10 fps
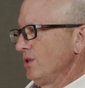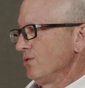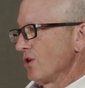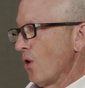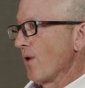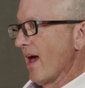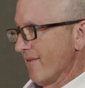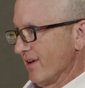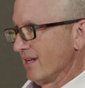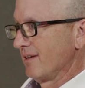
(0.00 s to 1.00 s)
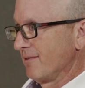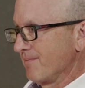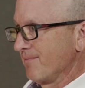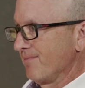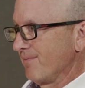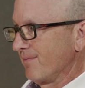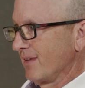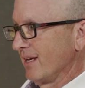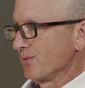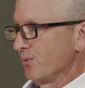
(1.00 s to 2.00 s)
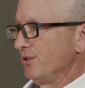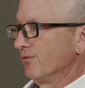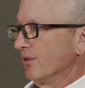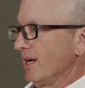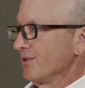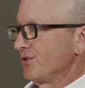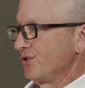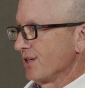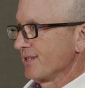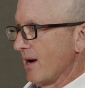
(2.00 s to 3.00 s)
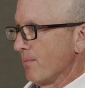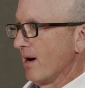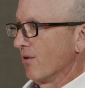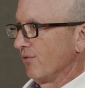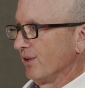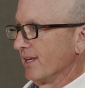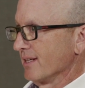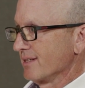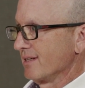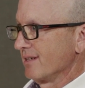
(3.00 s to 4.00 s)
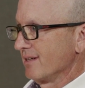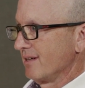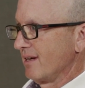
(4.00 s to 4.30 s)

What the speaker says: when you don't have it is when you realize just how powerful it is.